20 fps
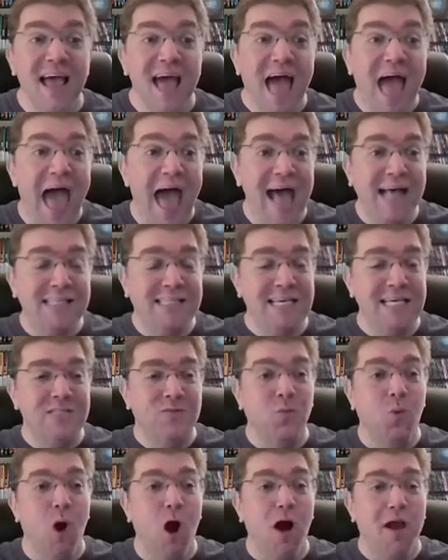as he's
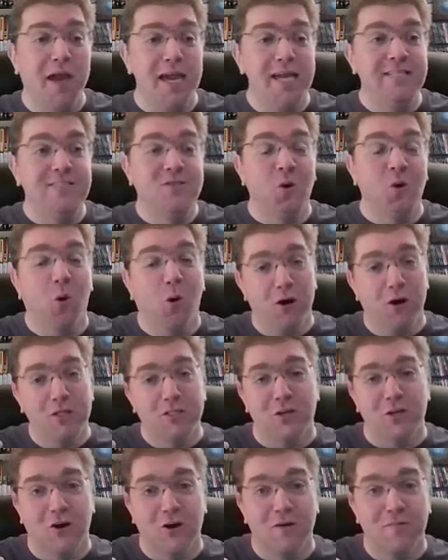walking towards
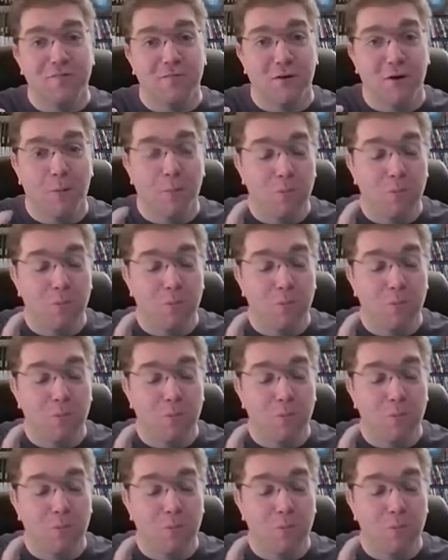her for